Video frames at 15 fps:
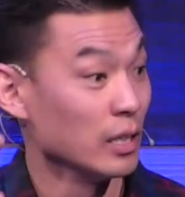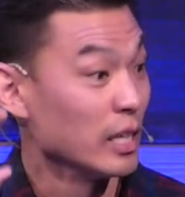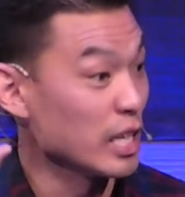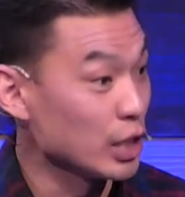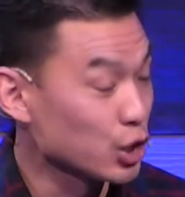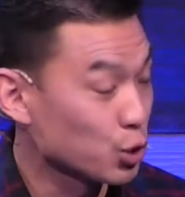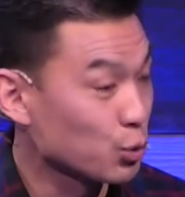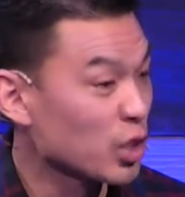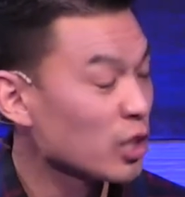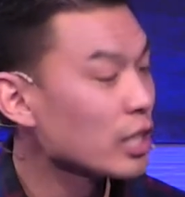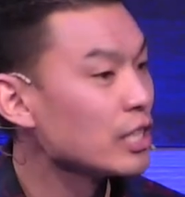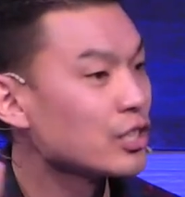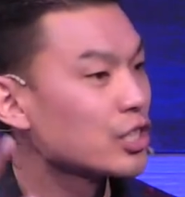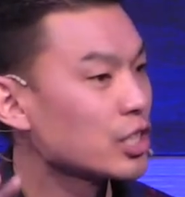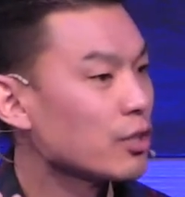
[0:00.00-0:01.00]
Israel
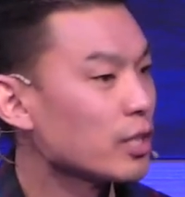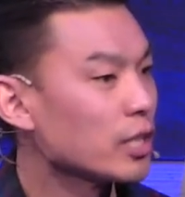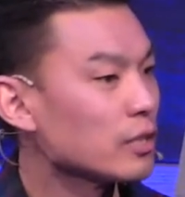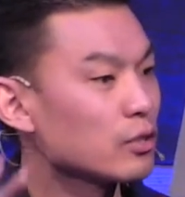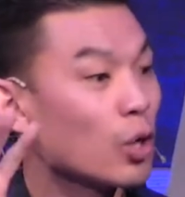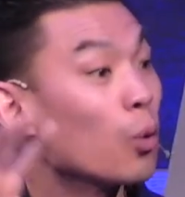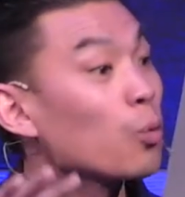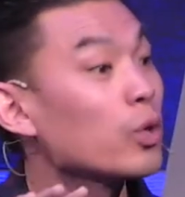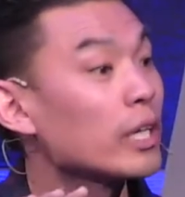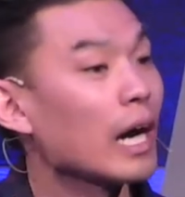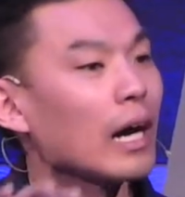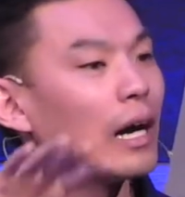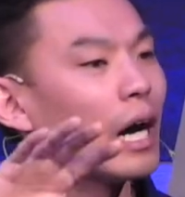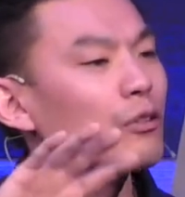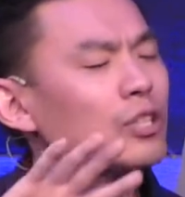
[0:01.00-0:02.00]
and Syria. Don't worry,
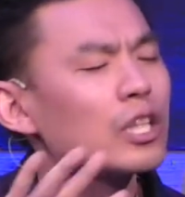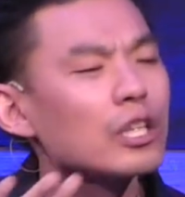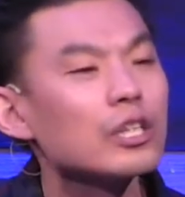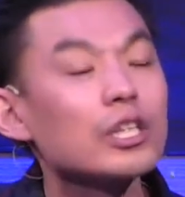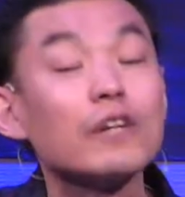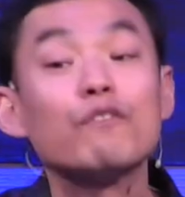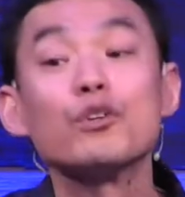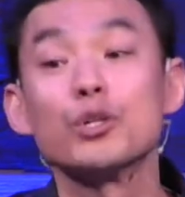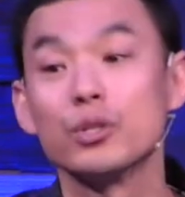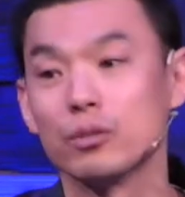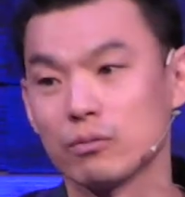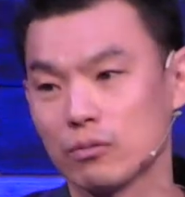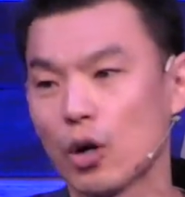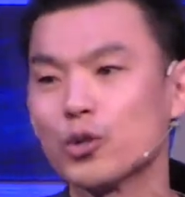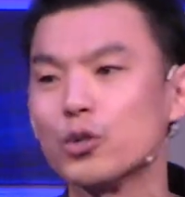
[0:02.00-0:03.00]
I'll deliver you
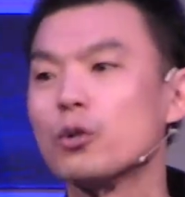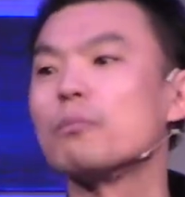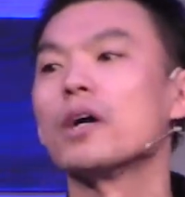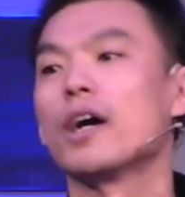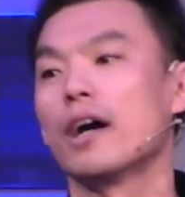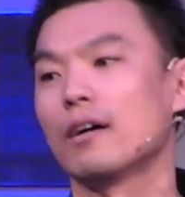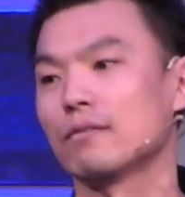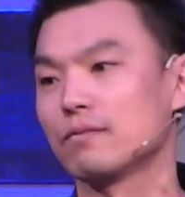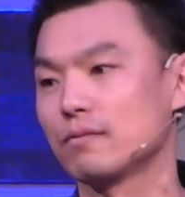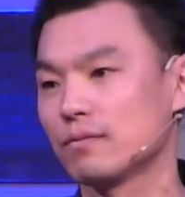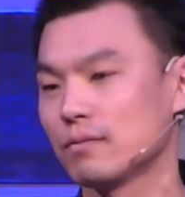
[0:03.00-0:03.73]
on your behalf.